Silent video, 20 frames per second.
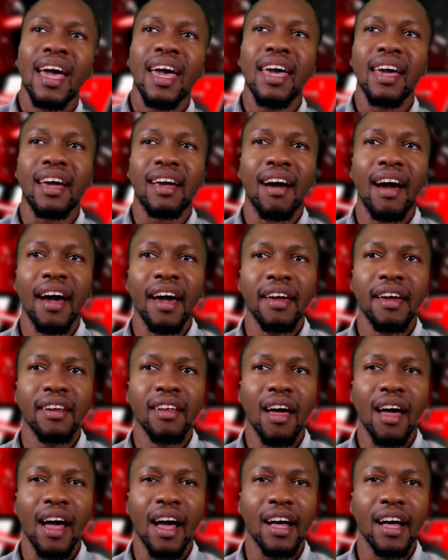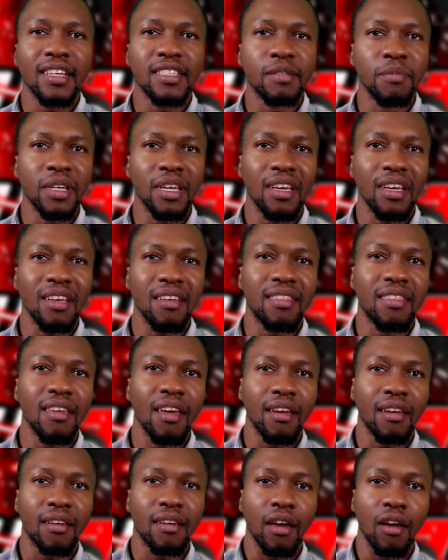it kind of has me
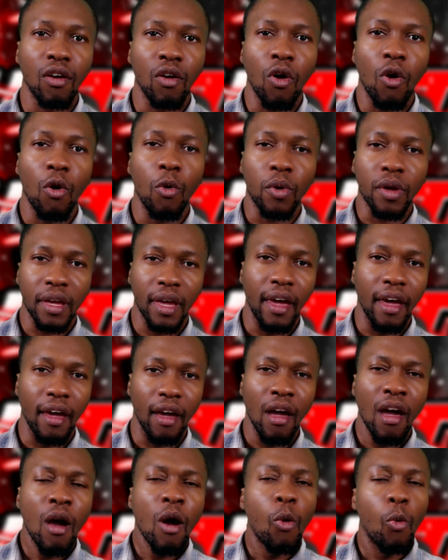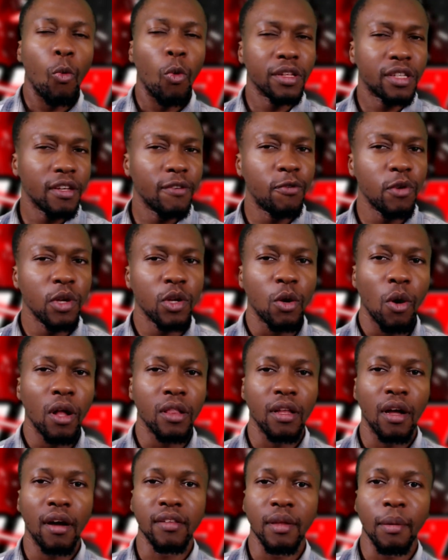thinking, okay, what if we go
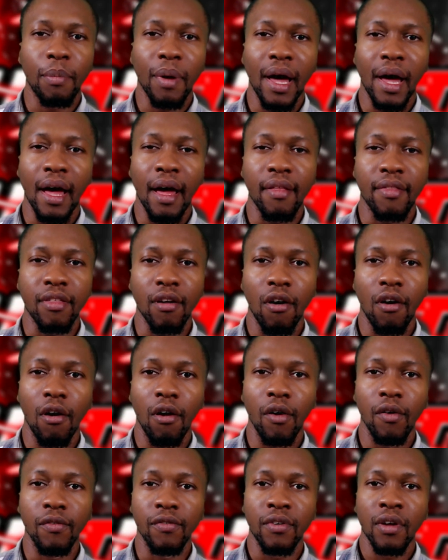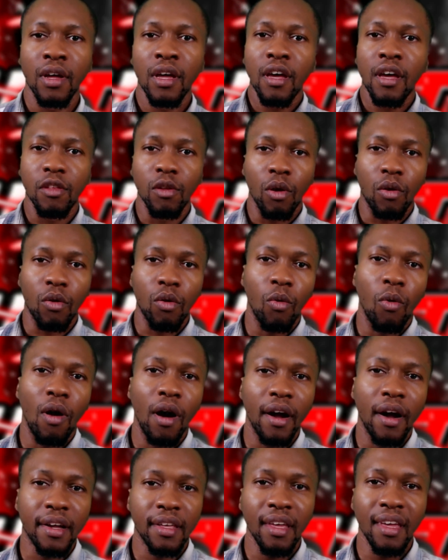along the path of, you know,
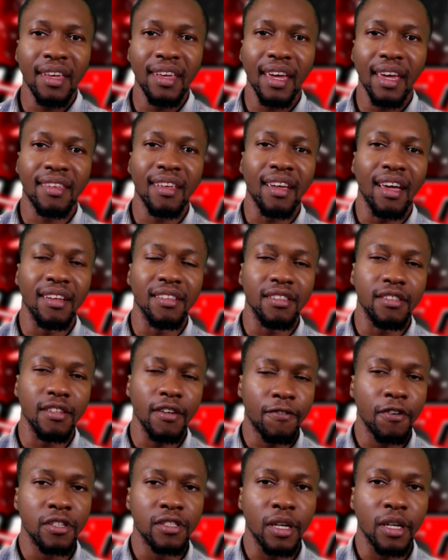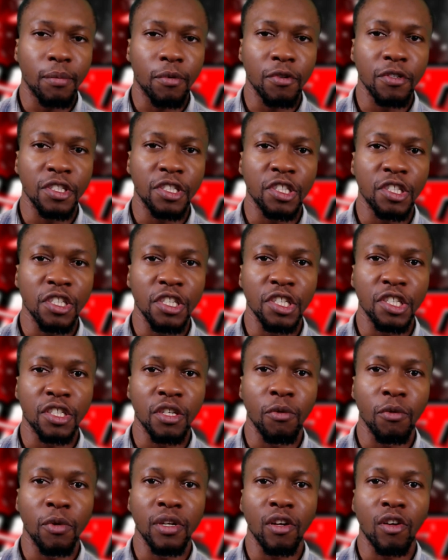Kawaki getting a different
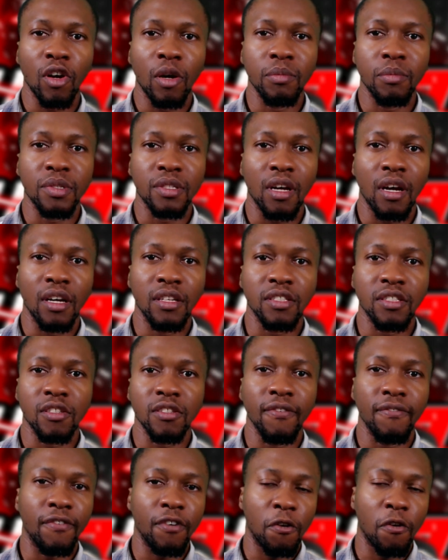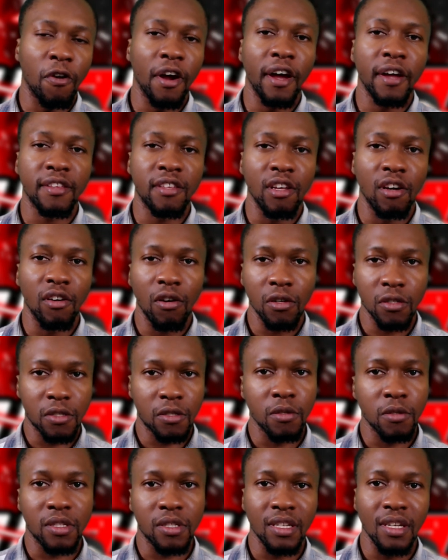appreciation when it comes on to the variety of
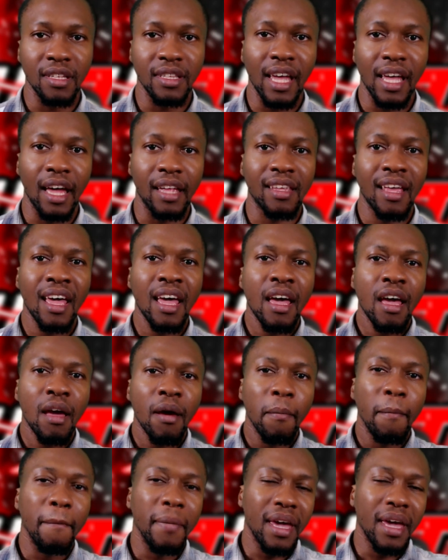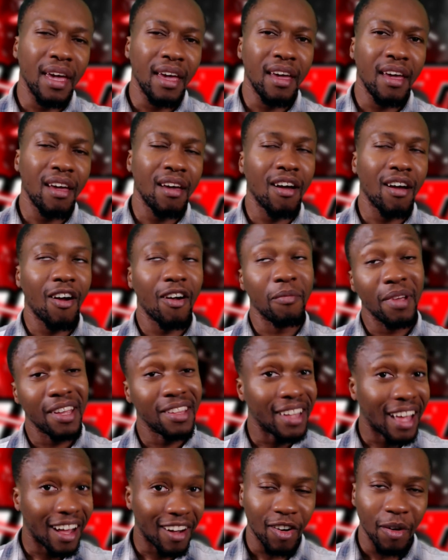Otsutsuki that may or may
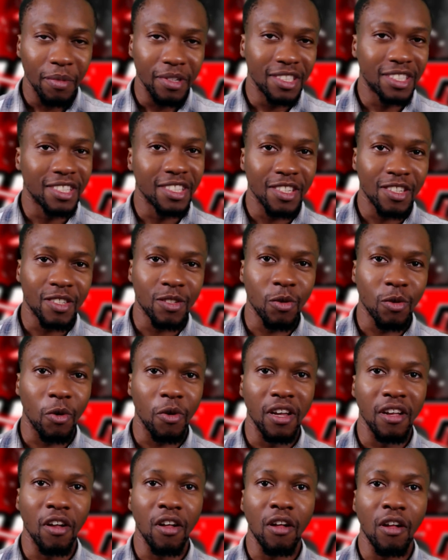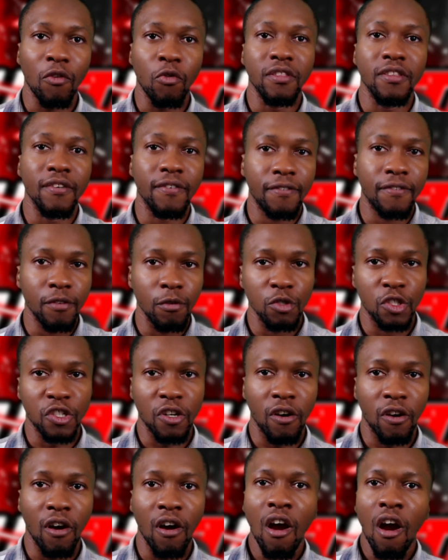not come into the story in the
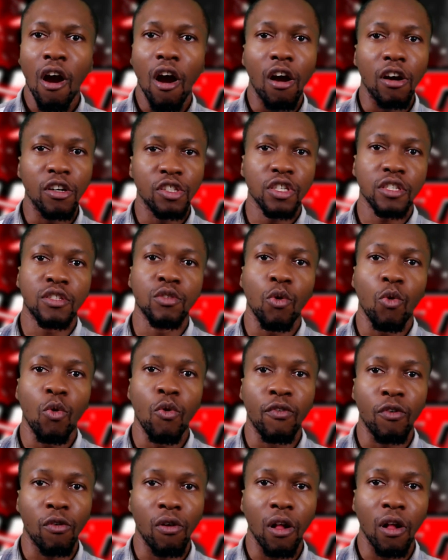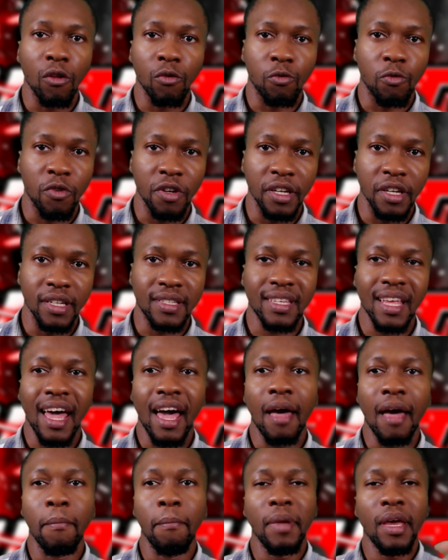future, are just the overall race.
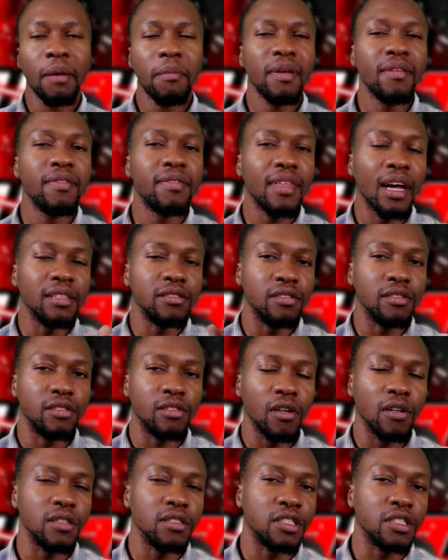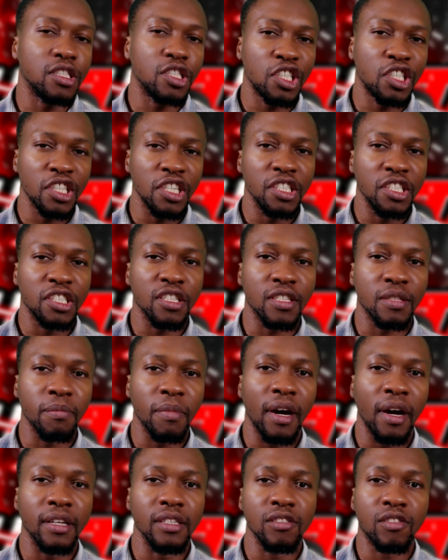And maybe that does change his
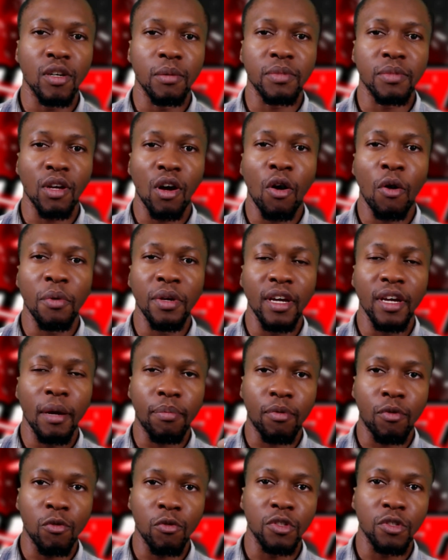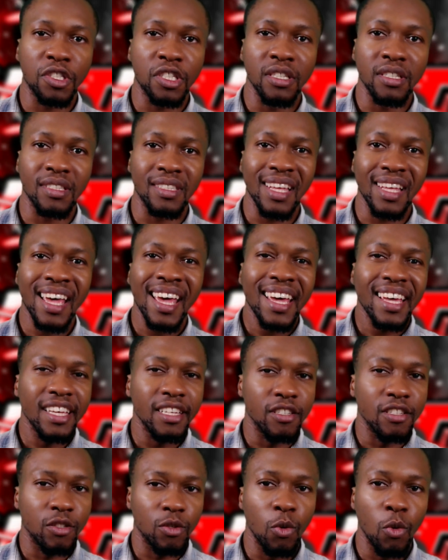mind in terms of how he approaches
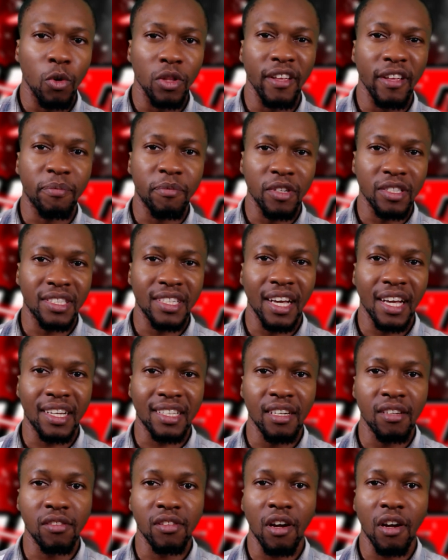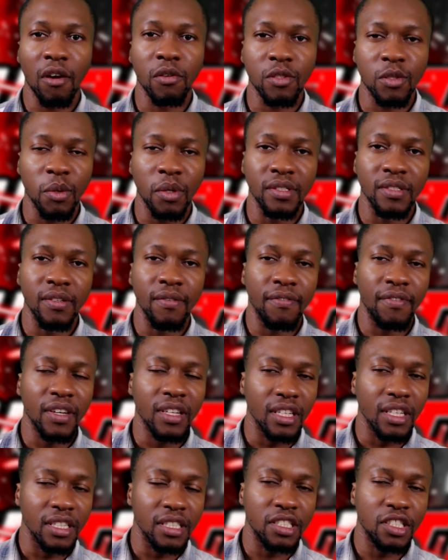his goal of protecting Naruto and the
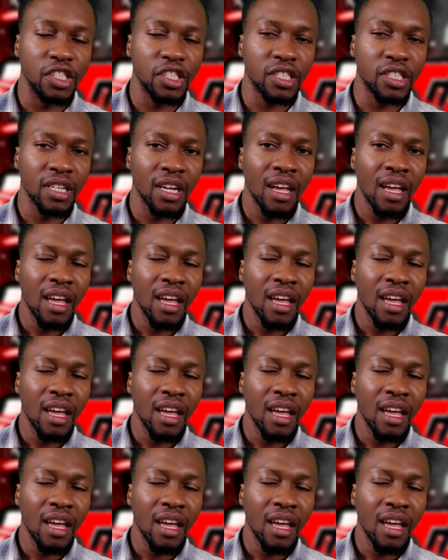village,